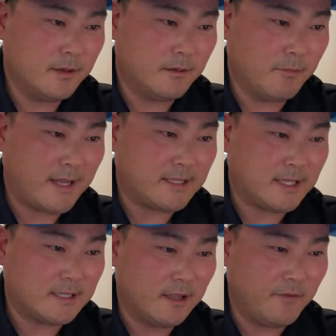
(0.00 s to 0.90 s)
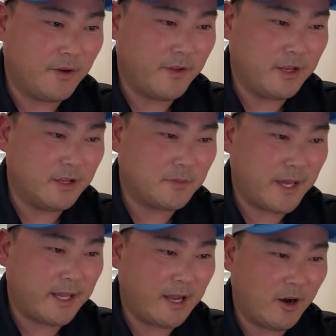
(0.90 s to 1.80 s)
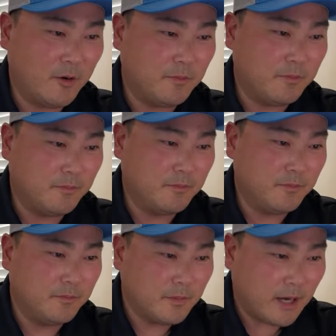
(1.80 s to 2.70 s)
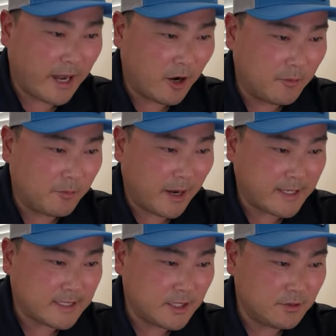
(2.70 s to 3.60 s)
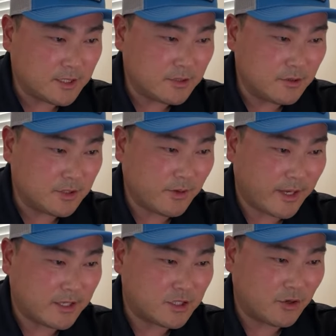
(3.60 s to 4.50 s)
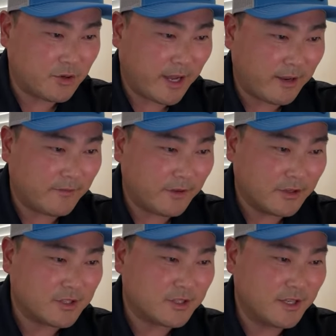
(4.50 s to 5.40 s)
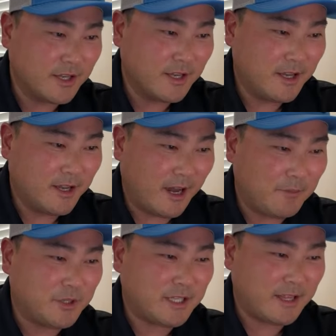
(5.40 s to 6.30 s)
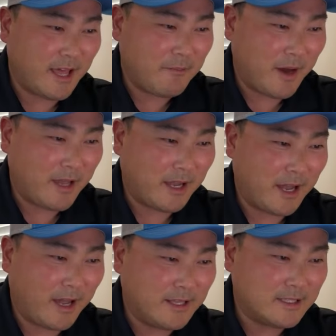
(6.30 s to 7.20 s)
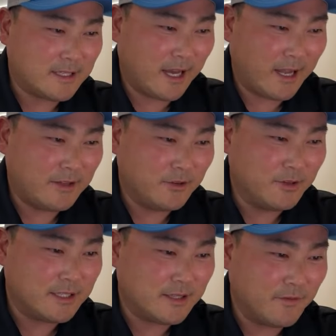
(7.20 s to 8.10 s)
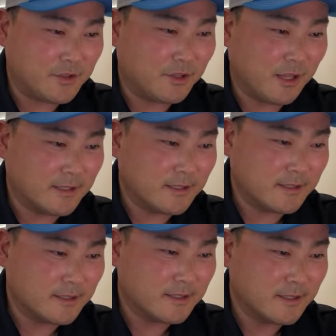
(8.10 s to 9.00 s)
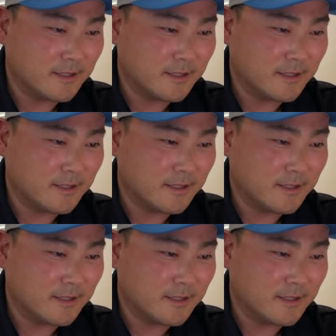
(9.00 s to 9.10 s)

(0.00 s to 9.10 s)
Mike says, love your videos, man. I hope I see you soon so I can show you how to fish. I appreciate that, Mike. I do need some fishing lessons.